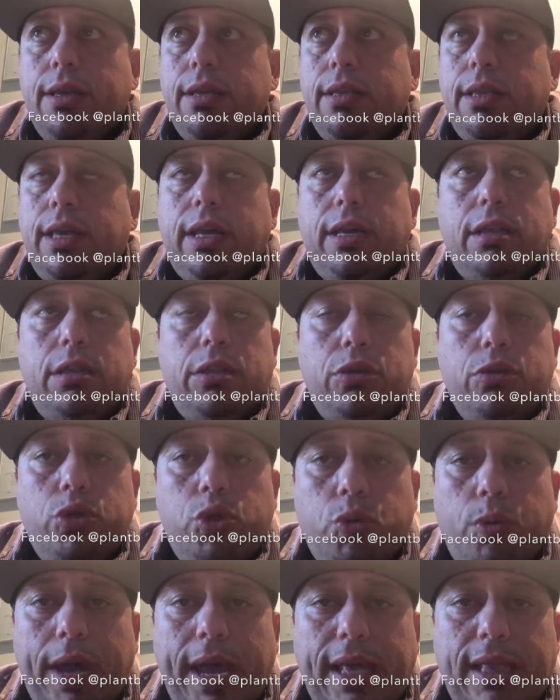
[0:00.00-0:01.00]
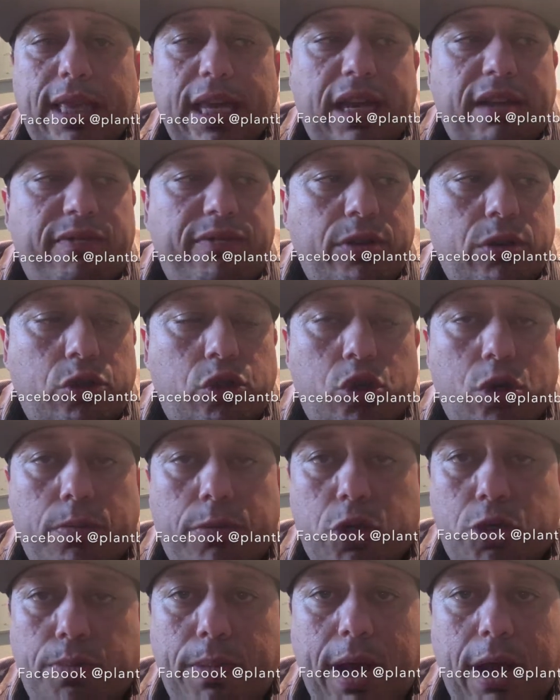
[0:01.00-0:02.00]
They could lose weight. They could feel so
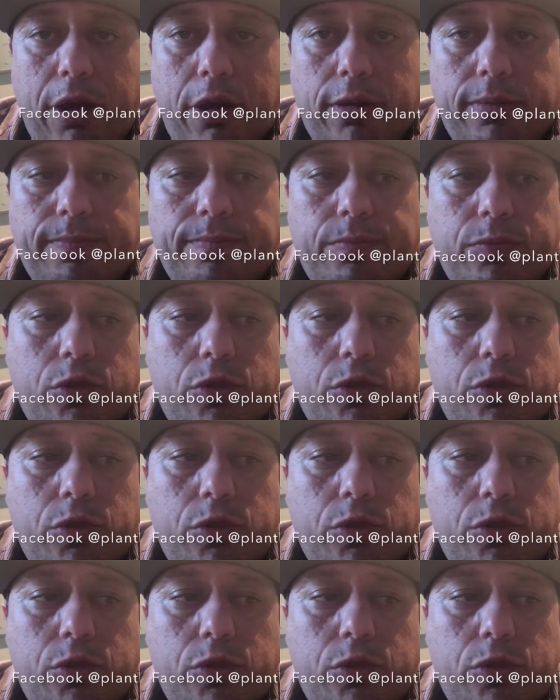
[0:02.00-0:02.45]
much better.